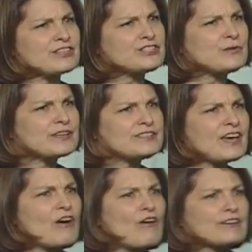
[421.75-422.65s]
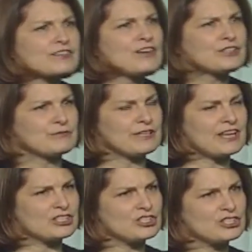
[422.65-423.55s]
the story is that horizontal
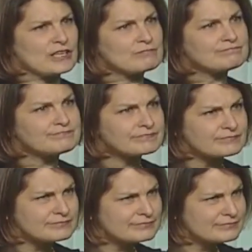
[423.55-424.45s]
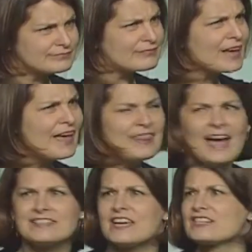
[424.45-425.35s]
relationship. And
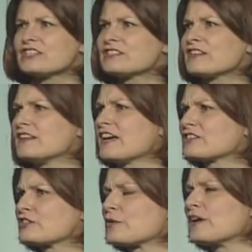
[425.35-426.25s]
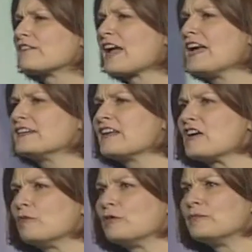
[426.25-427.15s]
that takes us to the next story of Cain and
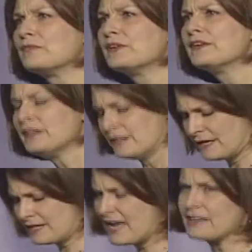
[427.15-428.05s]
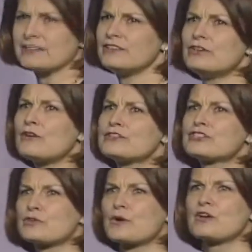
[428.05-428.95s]
Abel. Again, you know the
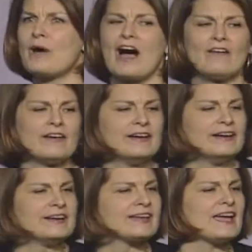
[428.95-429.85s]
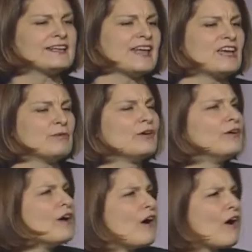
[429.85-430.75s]
story well. Cain and Abel
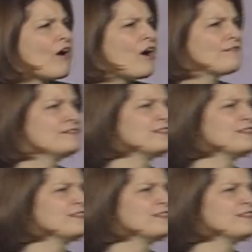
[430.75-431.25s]
are off